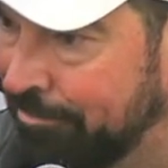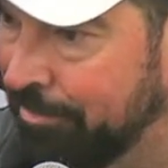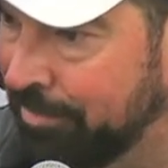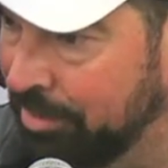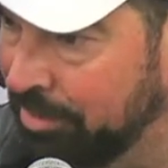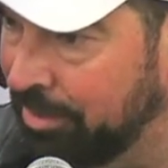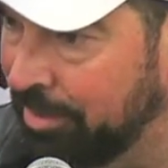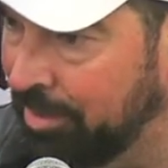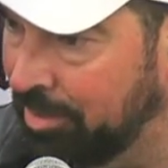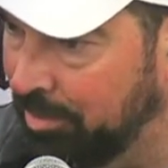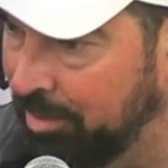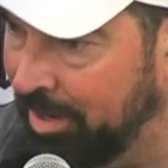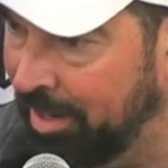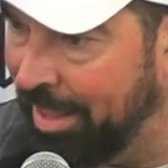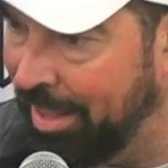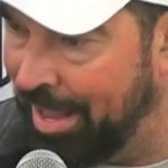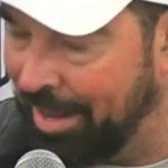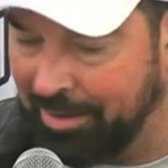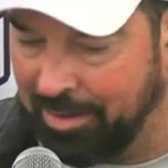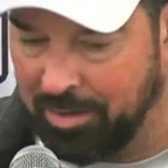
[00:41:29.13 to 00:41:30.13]
There's a little bit of
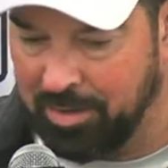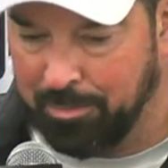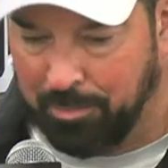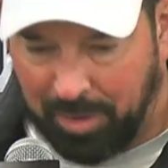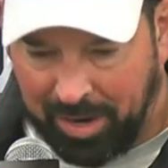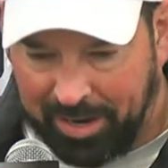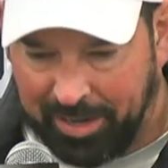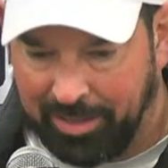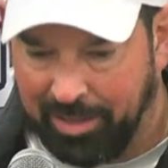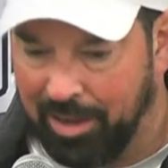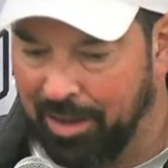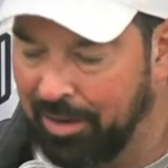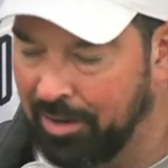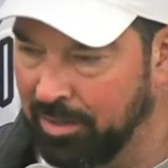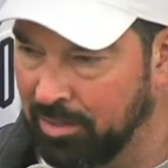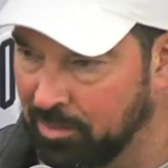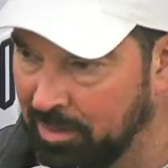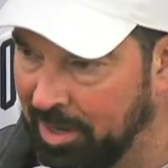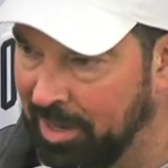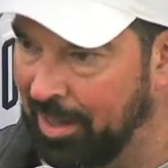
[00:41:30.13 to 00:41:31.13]
that. You know, you break in the huddle,
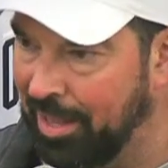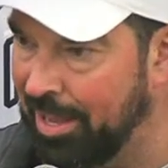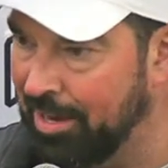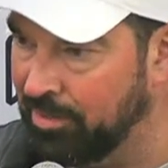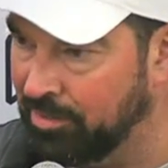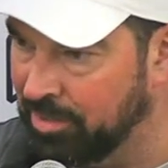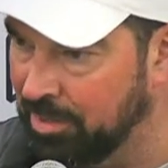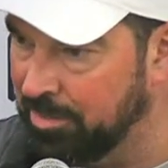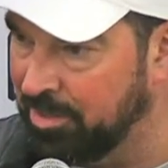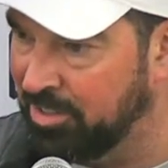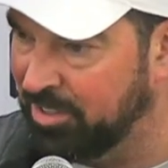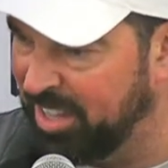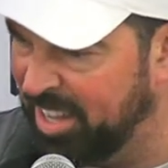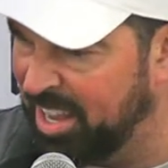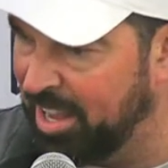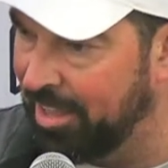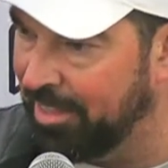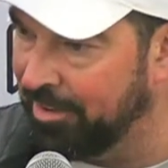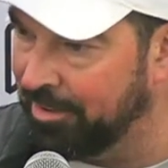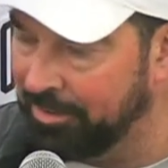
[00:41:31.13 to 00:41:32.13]
you run the line of scrimmage
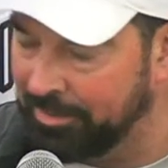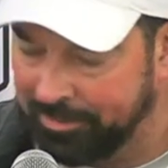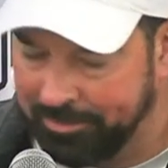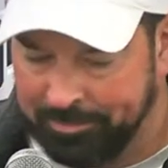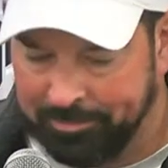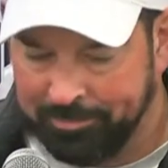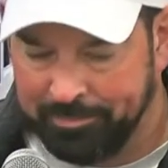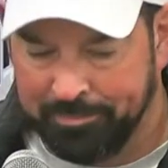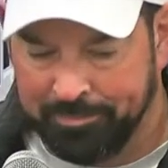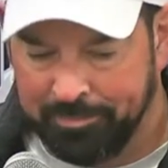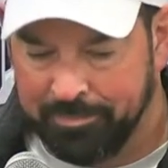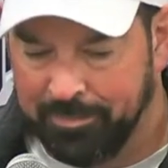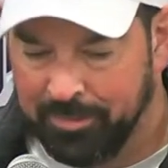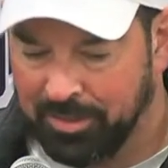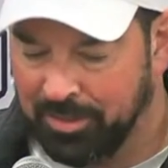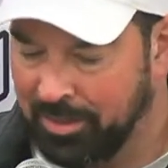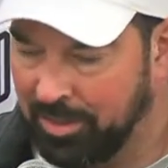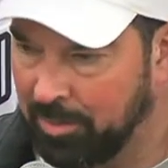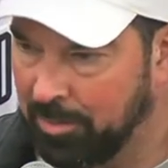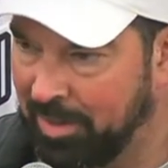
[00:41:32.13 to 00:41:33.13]
together.
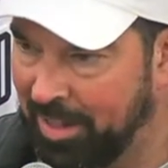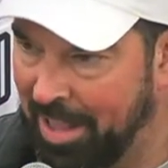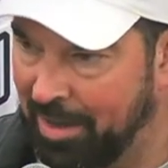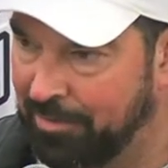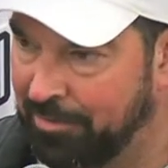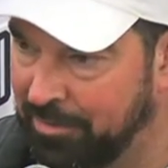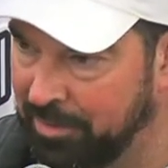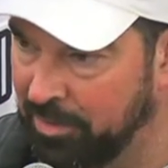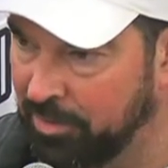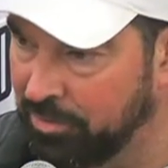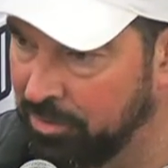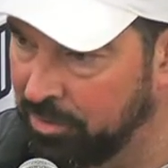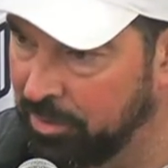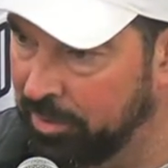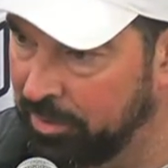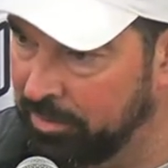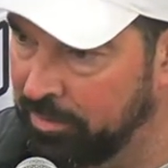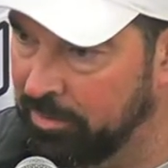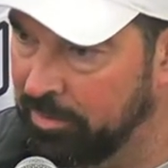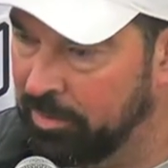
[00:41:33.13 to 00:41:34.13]
There's a little bit of that feel to
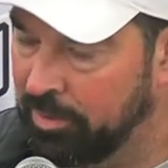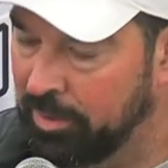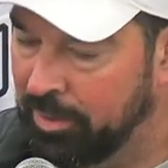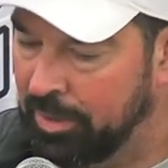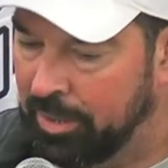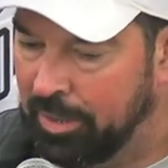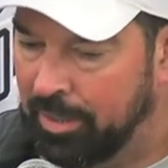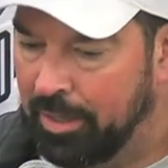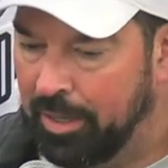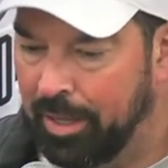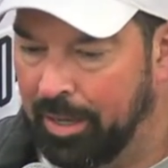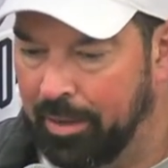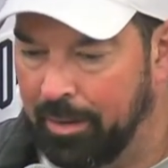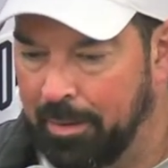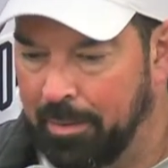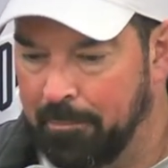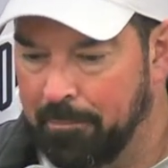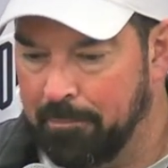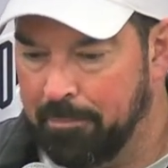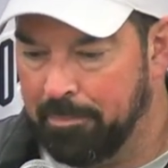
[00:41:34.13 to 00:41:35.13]
it.
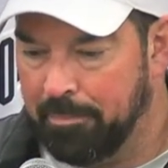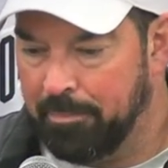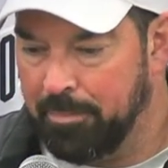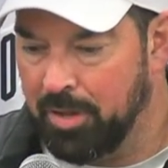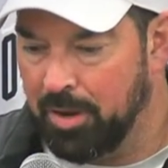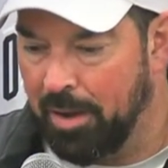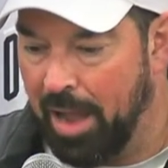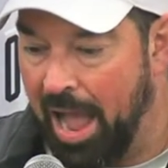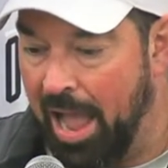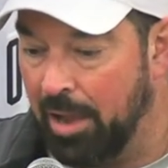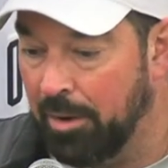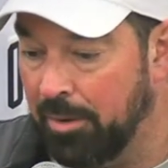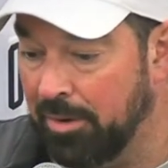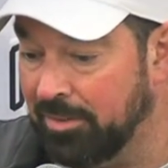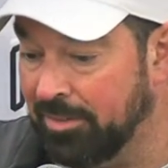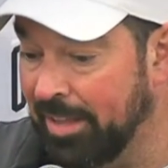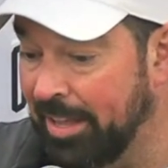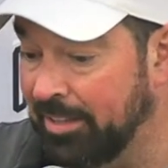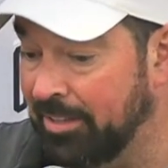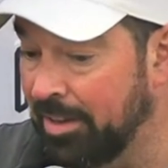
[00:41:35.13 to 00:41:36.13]
You know, I always
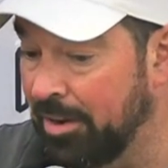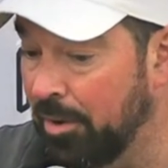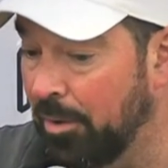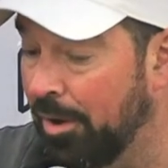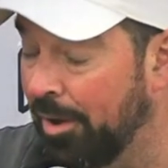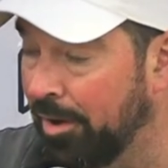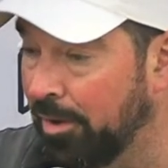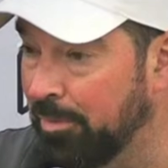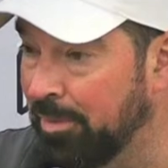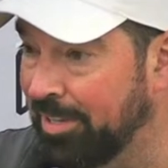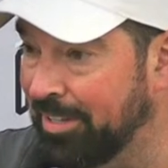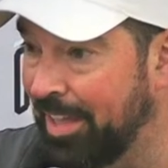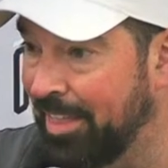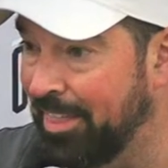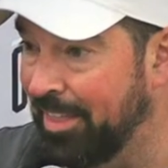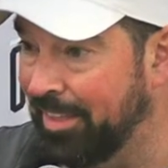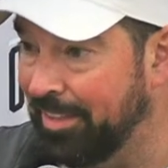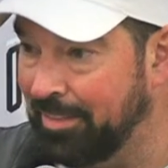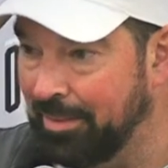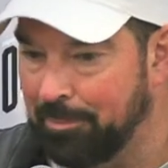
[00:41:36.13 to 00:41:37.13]
like the no huddle because I
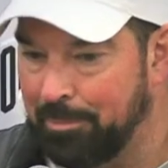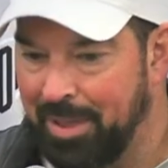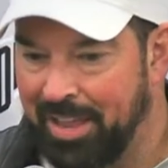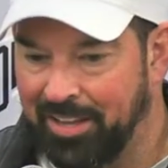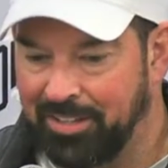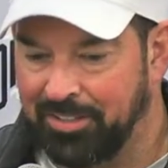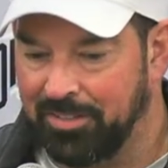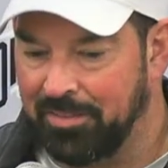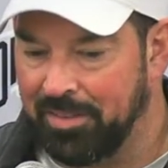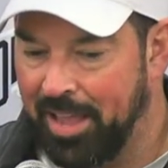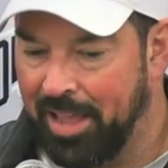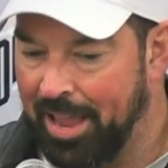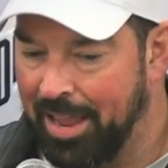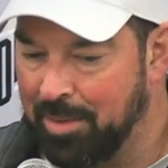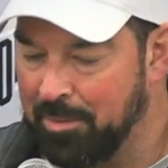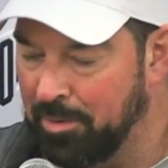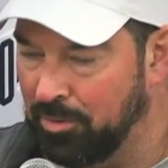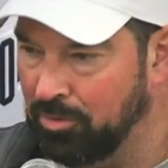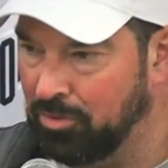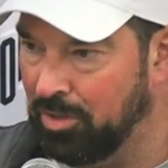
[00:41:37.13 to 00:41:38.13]
think the pace of
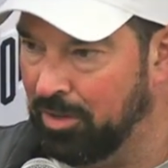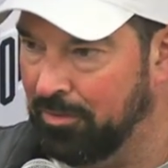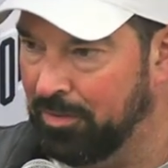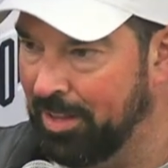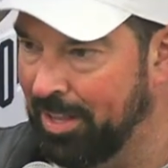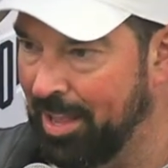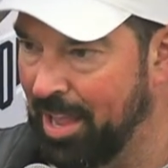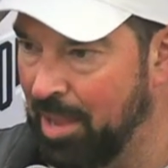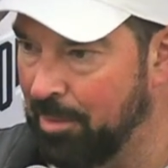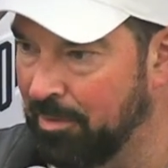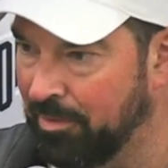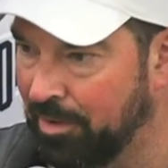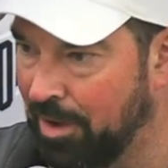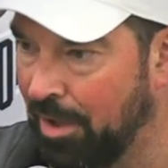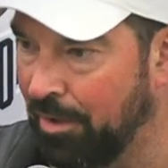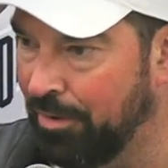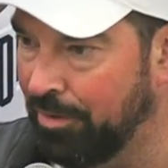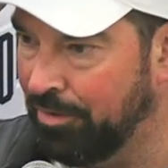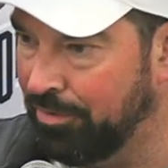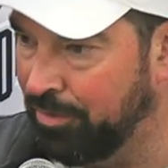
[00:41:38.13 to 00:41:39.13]
game, it was good for the game of
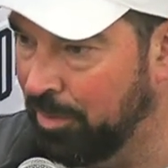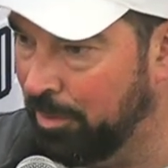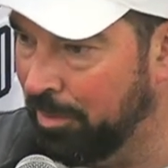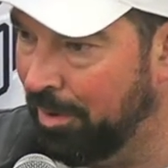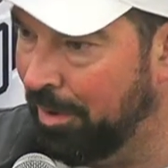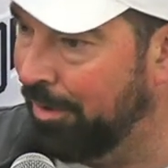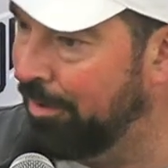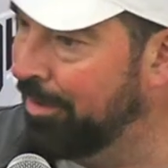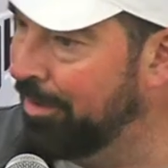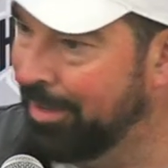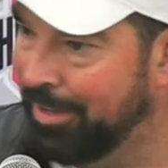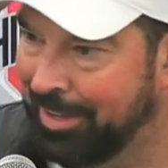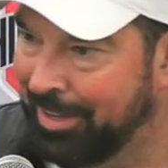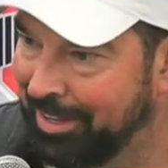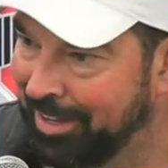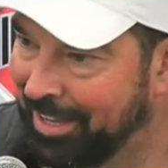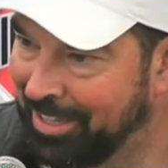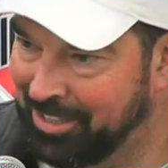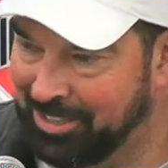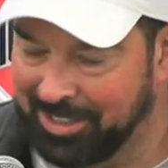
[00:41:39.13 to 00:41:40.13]
college football.
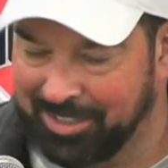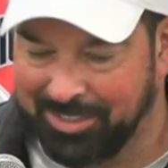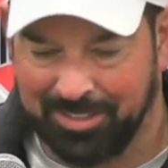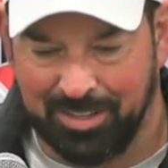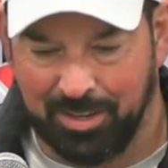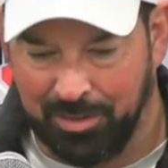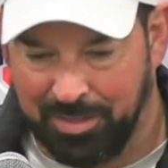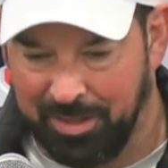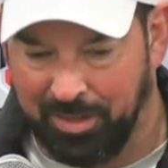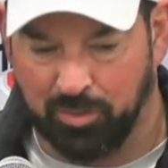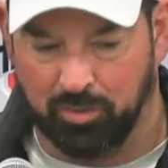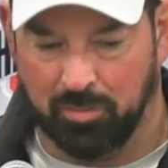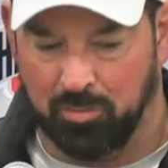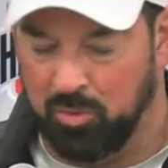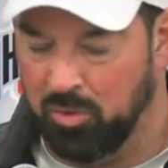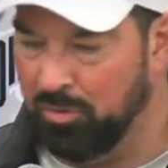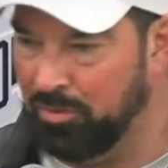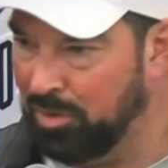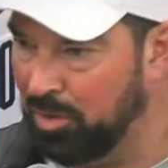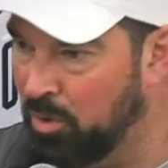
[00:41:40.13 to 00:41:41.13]
It just, you know, things were
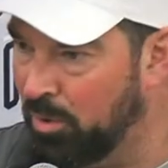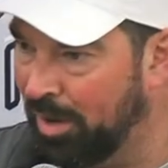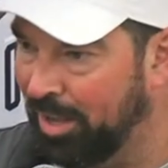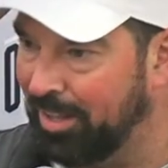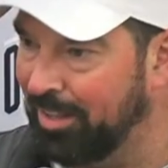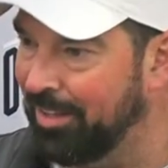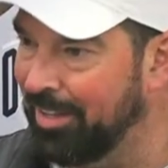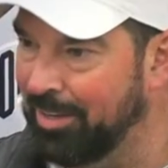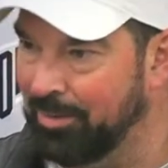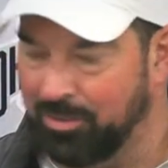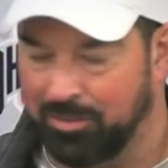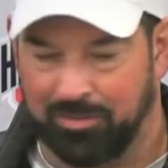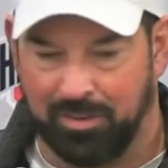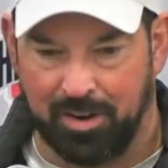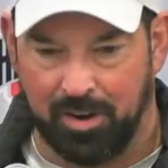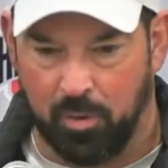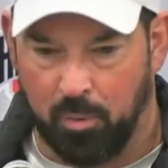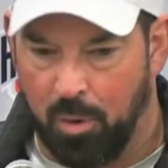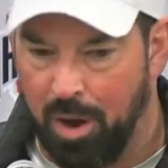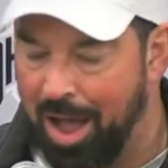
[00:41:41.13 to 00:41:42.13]
moving quickly. It was
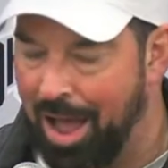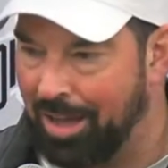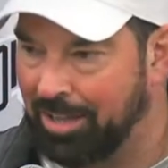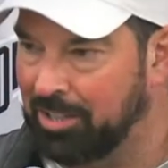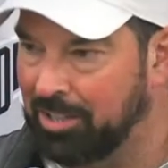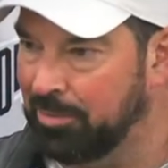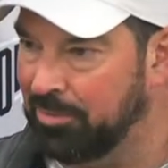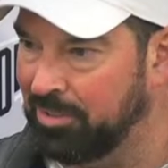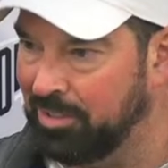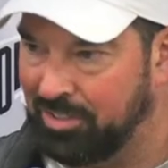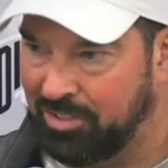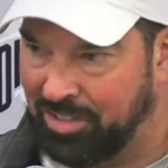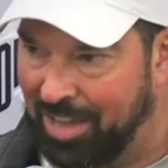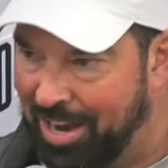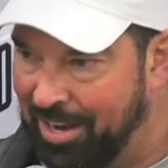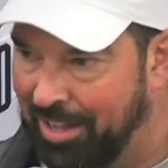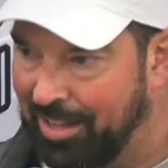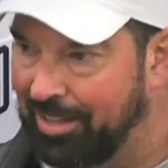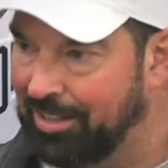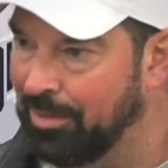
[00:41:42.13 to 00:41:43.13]
fun to watch. It was
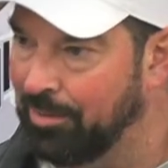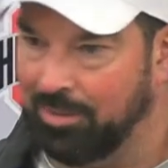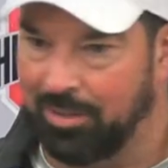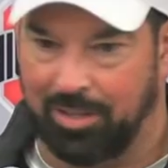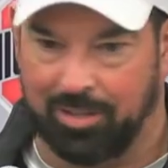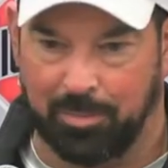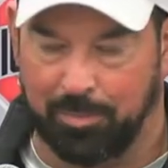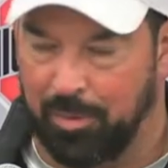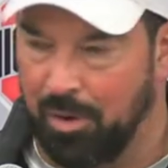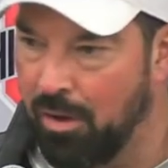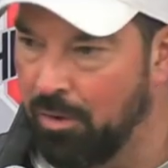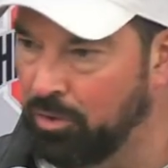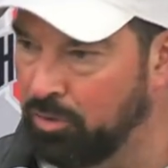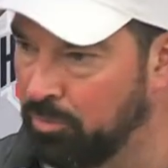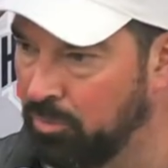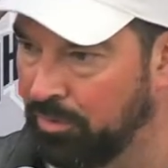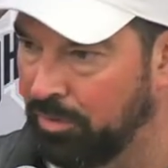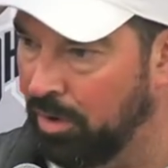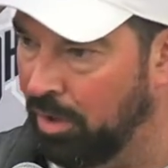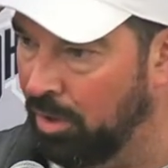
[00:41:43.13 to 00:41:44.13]
exciting. There was a lot, the ball was
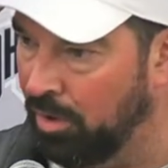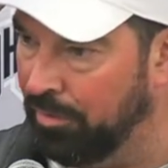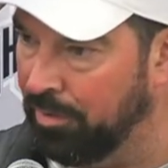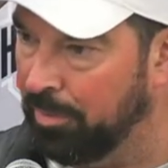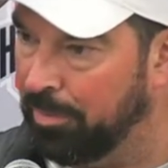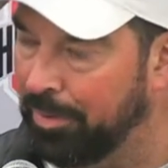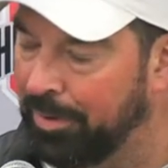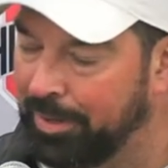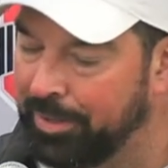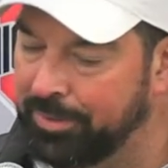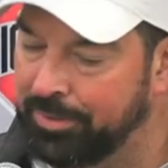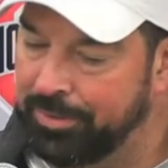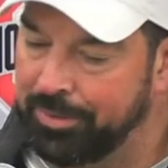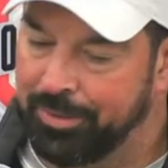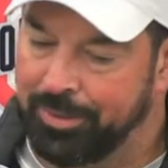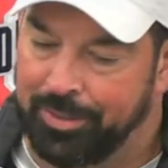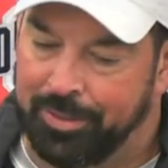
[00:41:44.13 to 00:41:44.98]
moving all over the place.